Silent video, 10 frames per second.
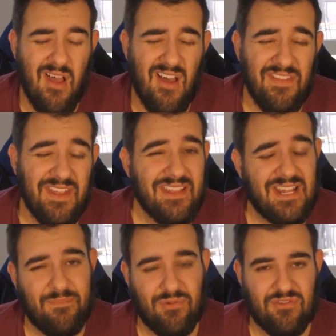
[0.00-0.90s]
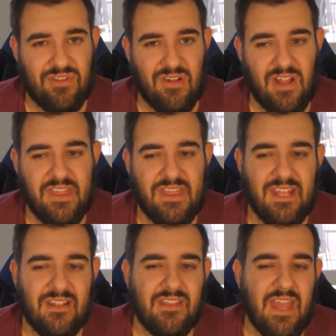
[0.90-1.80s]
I think that's bullshit. I
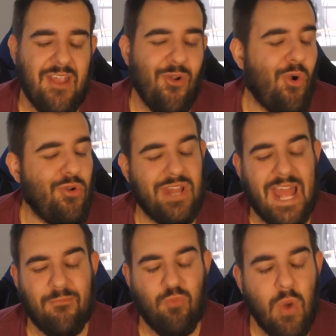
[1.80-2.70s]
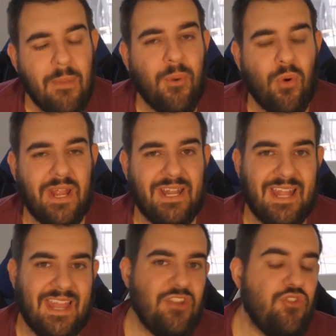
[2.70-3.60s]
think they all, at one
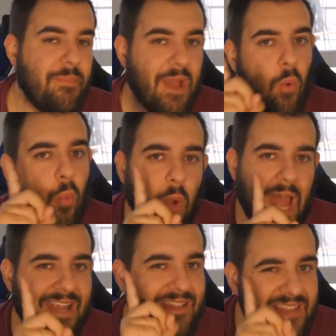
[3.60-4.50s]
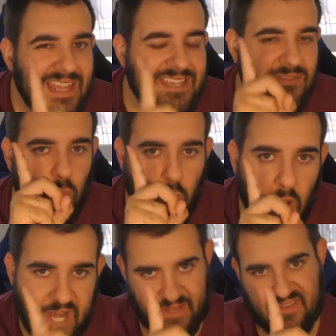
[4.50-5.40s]
point, they knew about at least
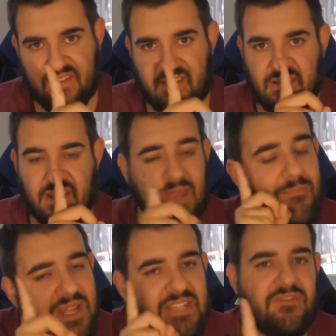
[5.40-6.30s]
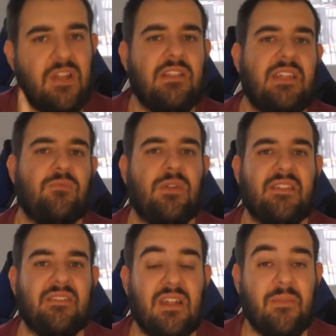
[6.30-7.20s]
one incident. They must have known at least one
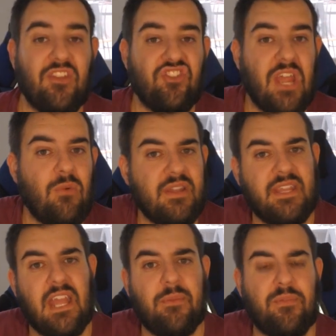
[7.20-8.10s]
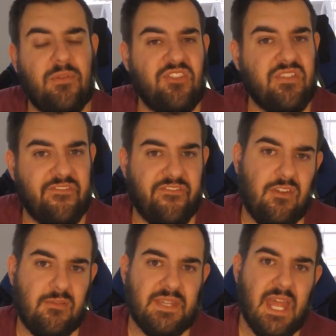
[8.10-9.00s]
incident. I mean, JYT Gamer pretty much
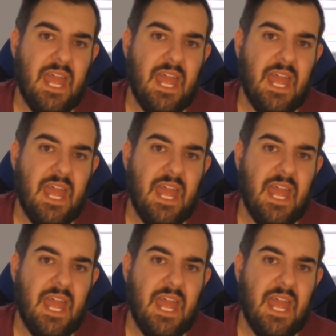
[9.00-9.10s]
confirms